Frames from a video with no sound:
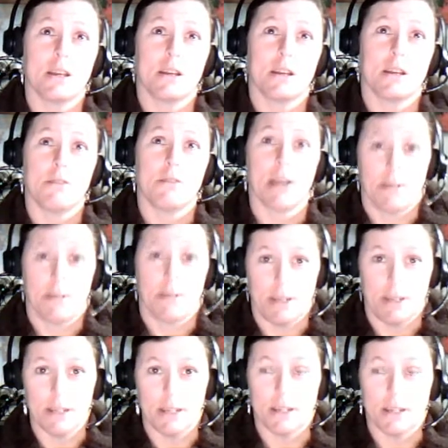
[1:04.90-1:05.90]
recovered,
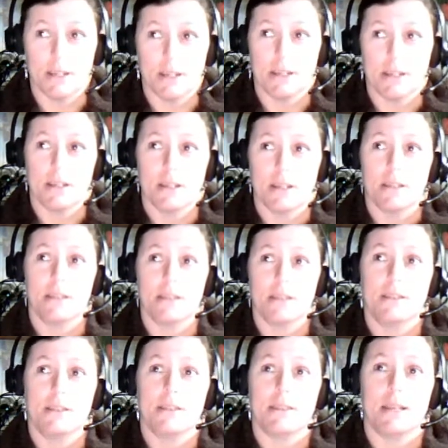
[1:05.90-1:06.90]

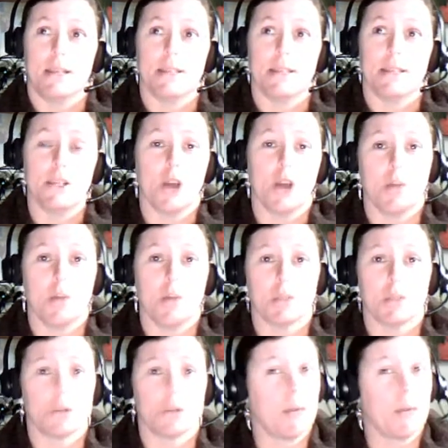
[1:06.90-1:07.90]
they send you home
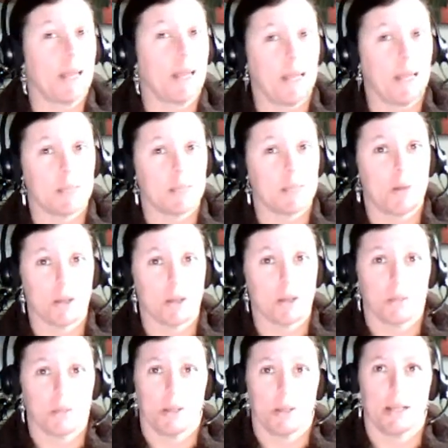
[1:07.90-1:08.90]
as quickly as
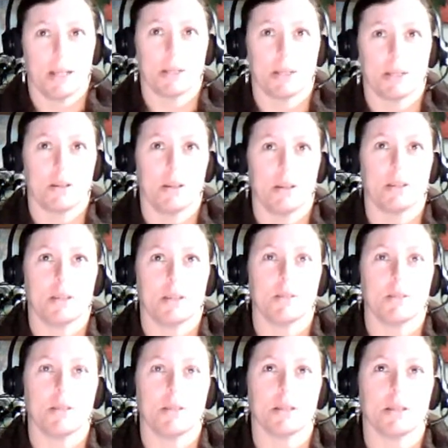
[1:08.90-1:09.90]
possible, and it's
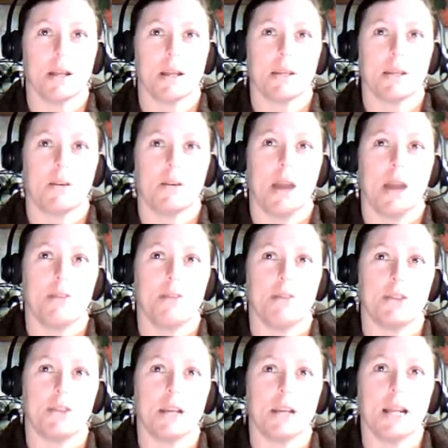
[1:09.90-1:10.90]
almost like you have
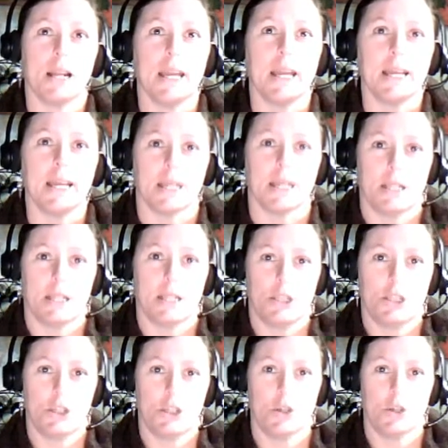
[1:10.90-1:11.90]
to cling
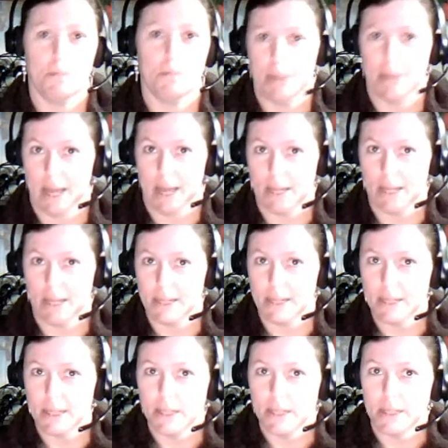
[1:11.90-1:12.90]
to your bed,
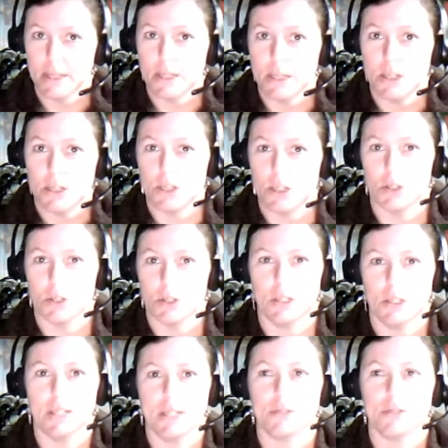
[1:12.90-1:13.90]
to your
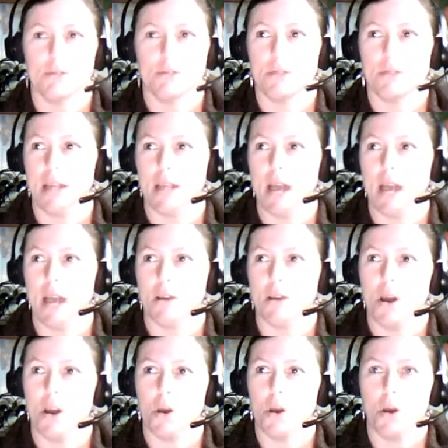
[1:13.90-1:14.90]
little
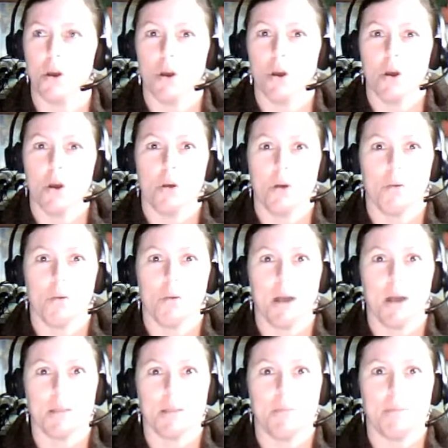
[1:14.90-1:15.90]
narrow
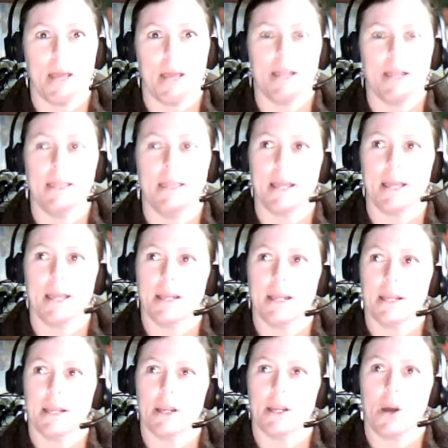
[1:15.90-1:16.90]
white bed that
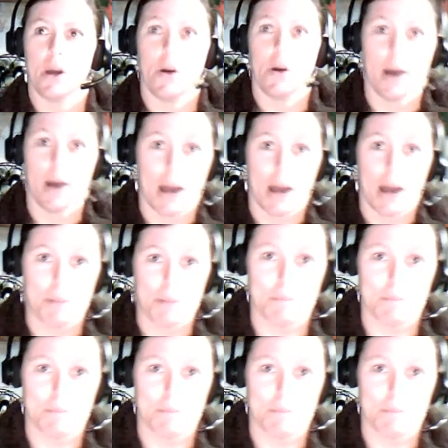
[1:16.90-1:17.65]
can go up